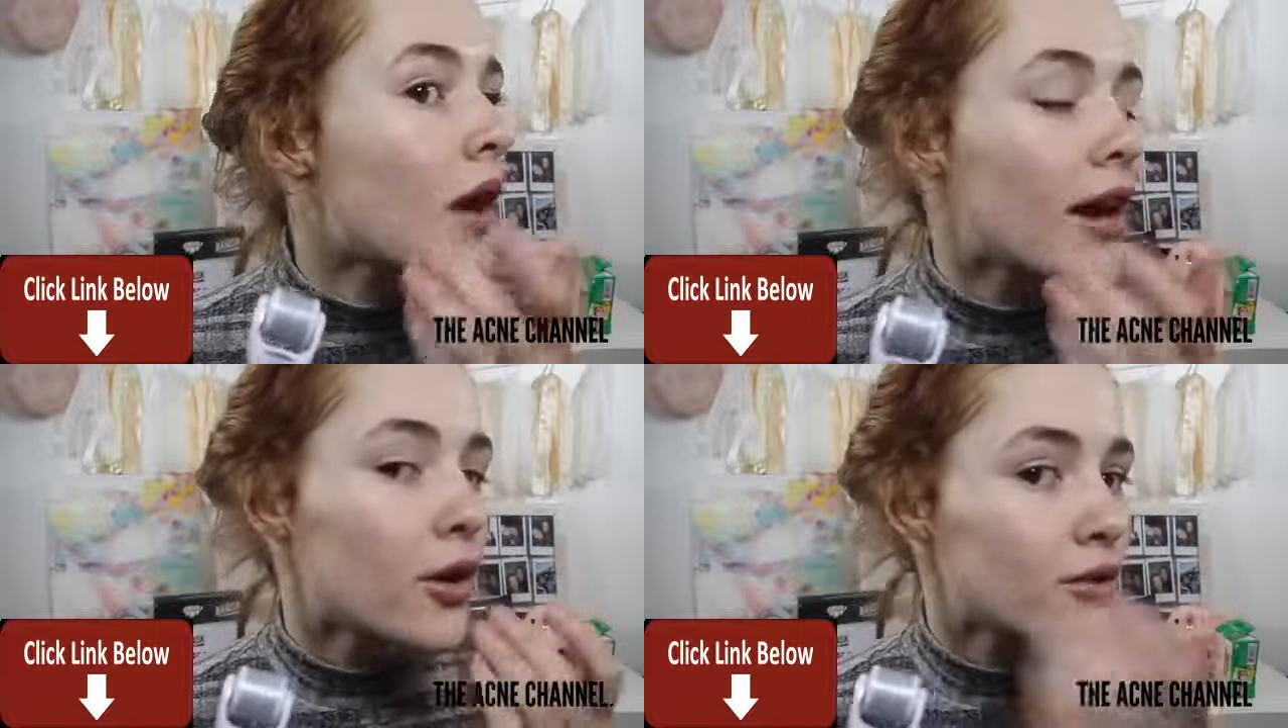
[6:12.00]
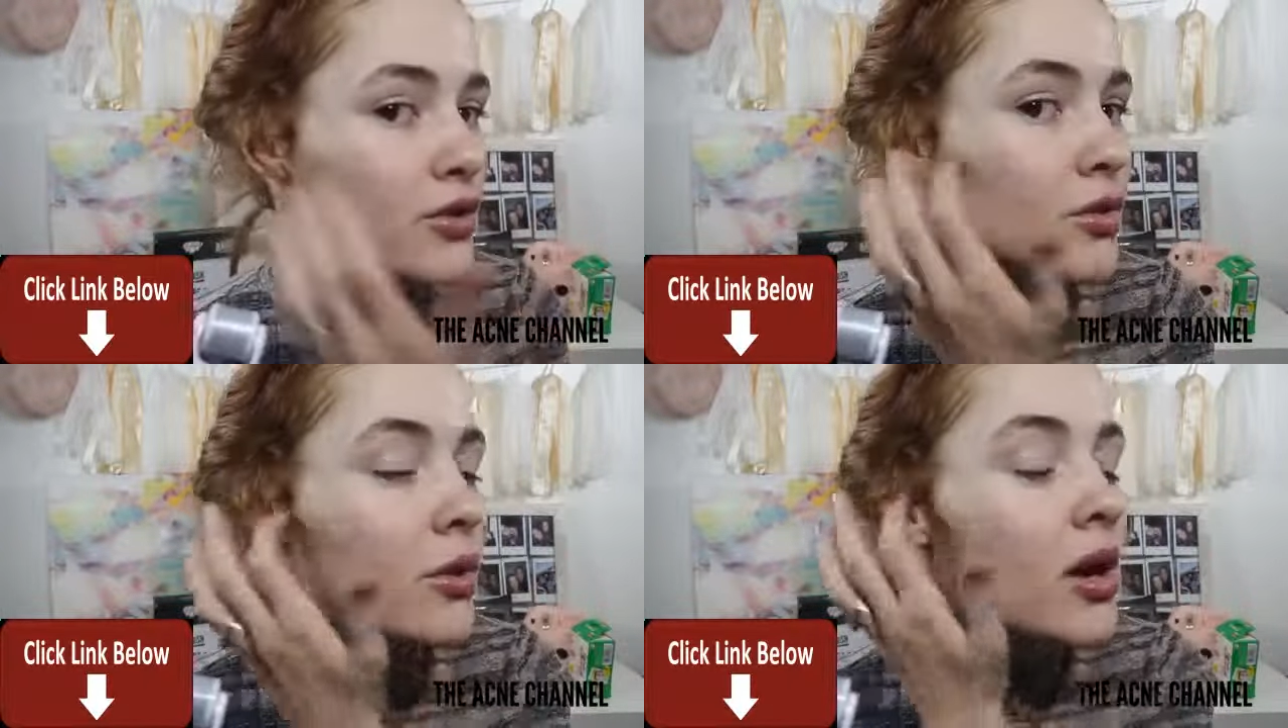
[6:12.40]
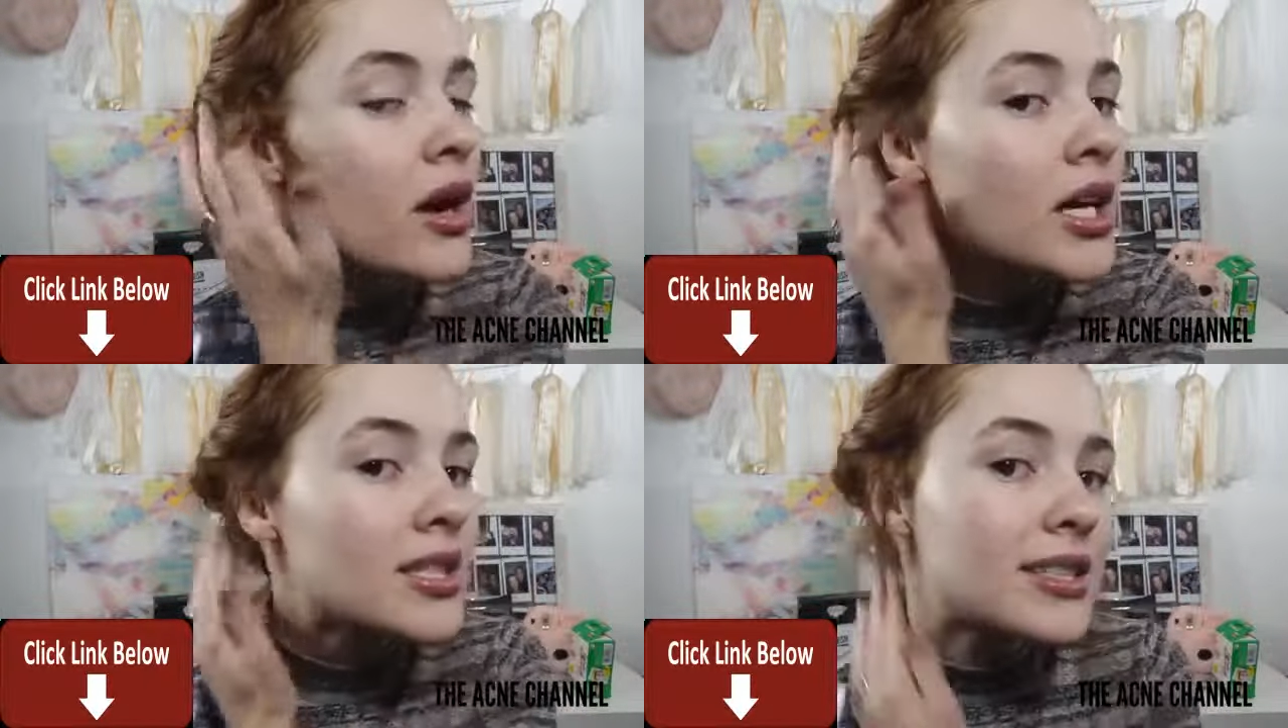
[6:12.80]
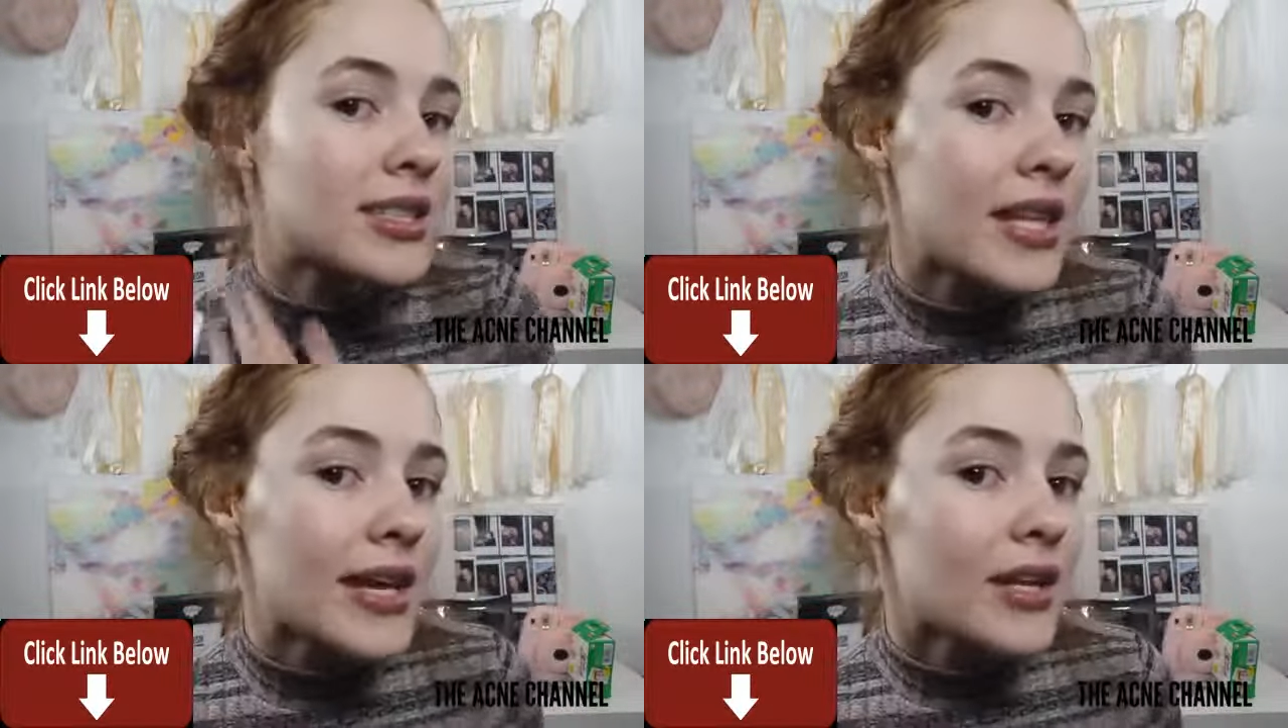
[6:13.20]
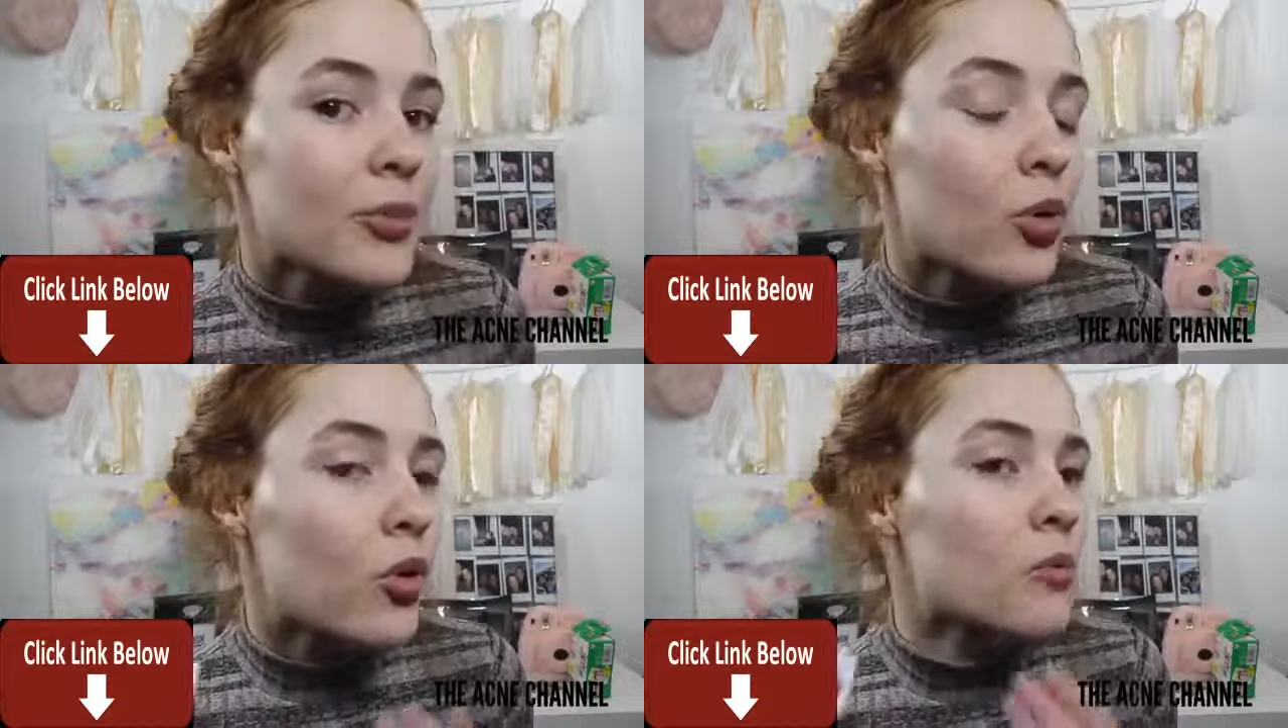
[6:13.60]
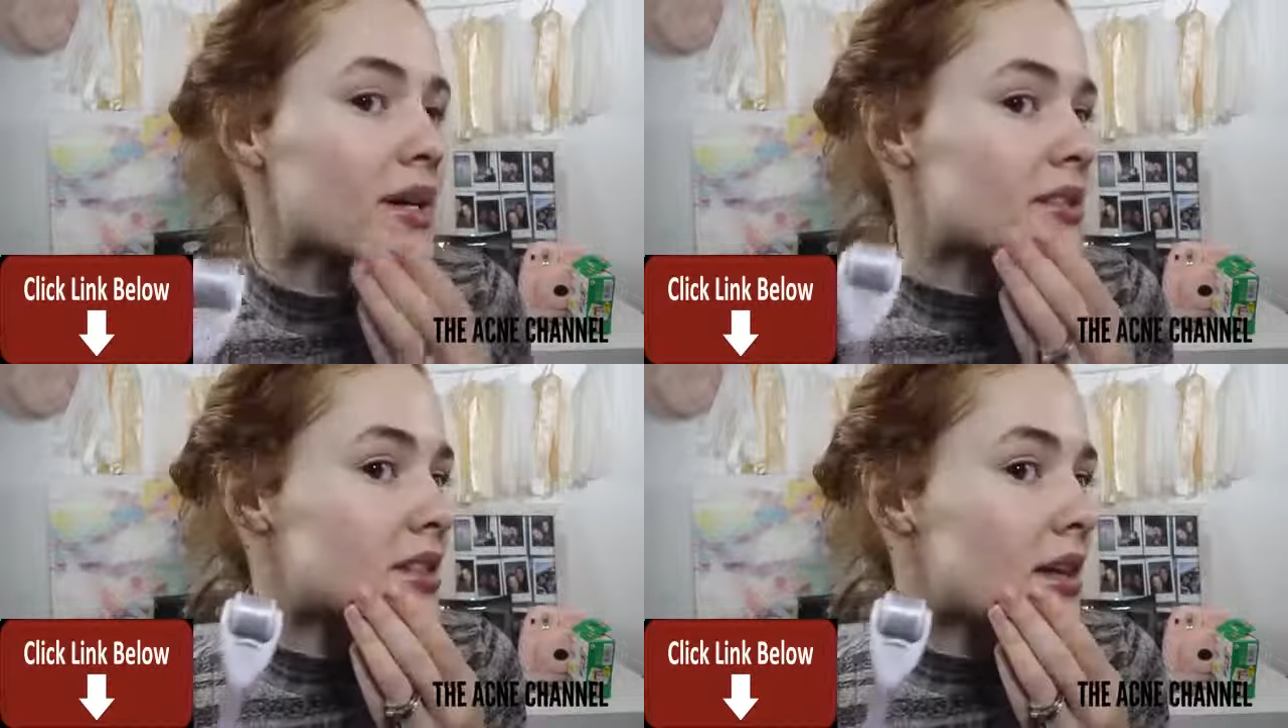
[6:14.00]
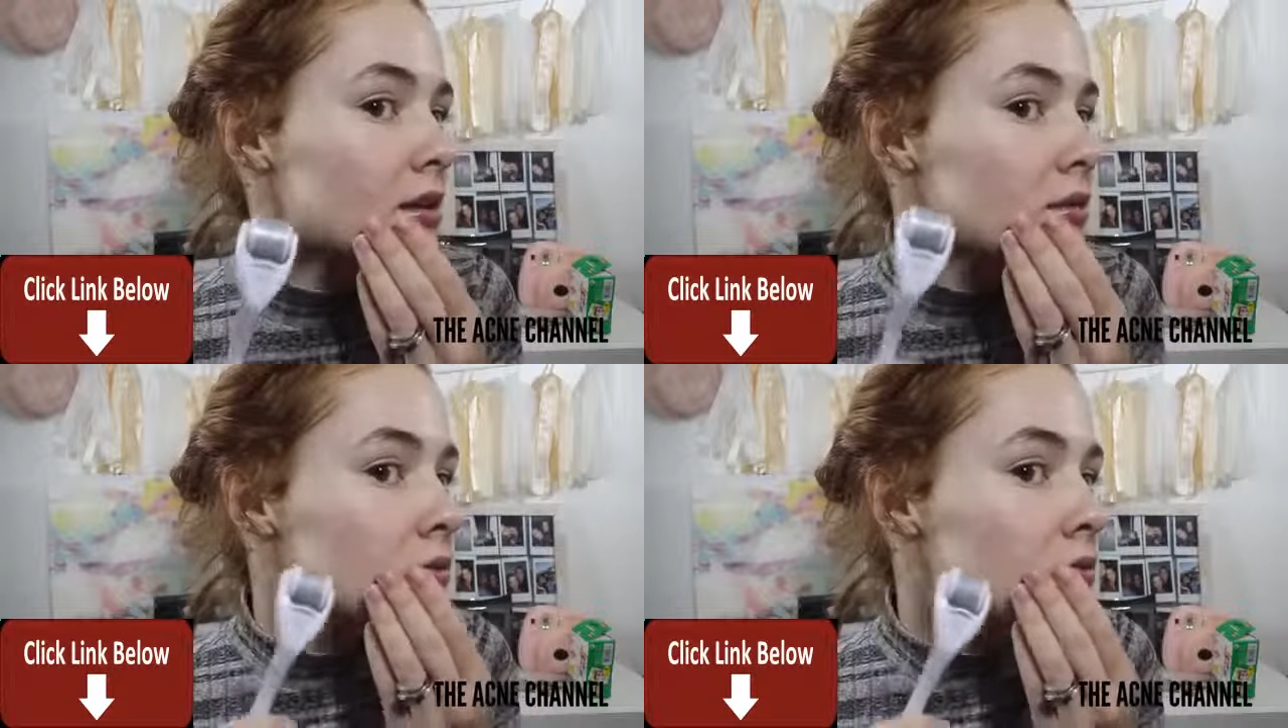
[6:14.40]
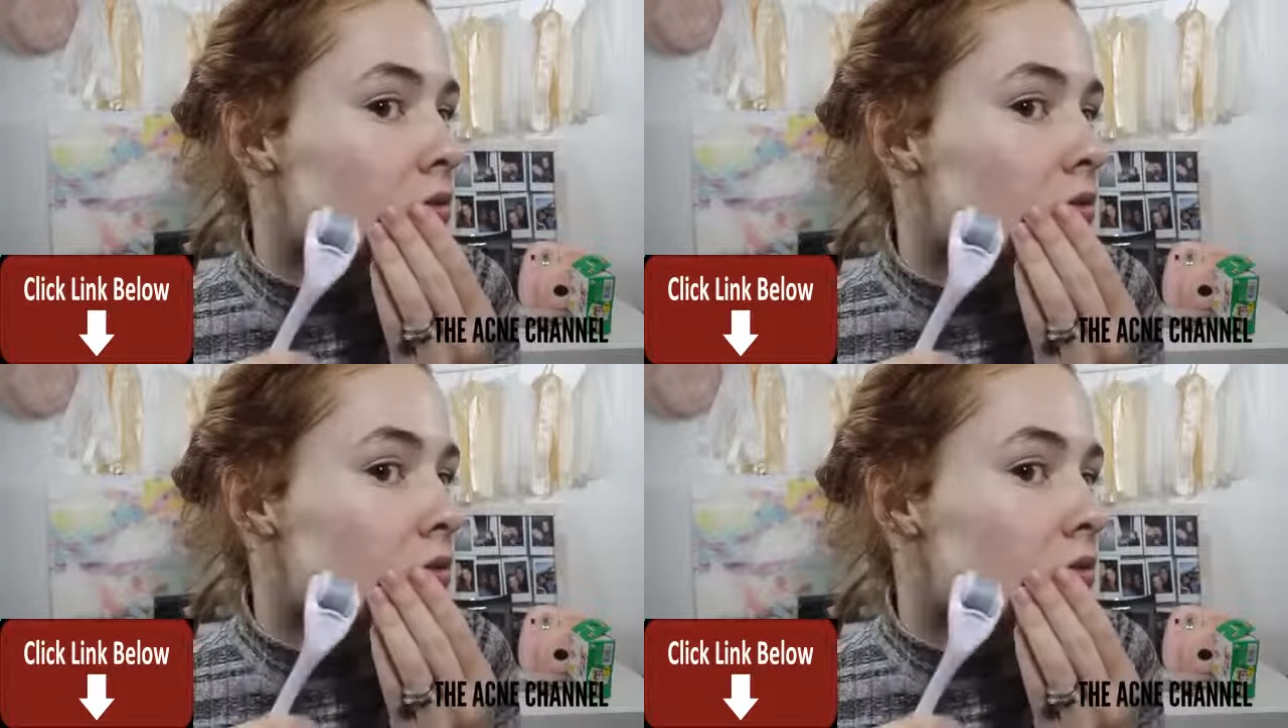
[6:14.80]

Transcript: I also slightly pull my skin.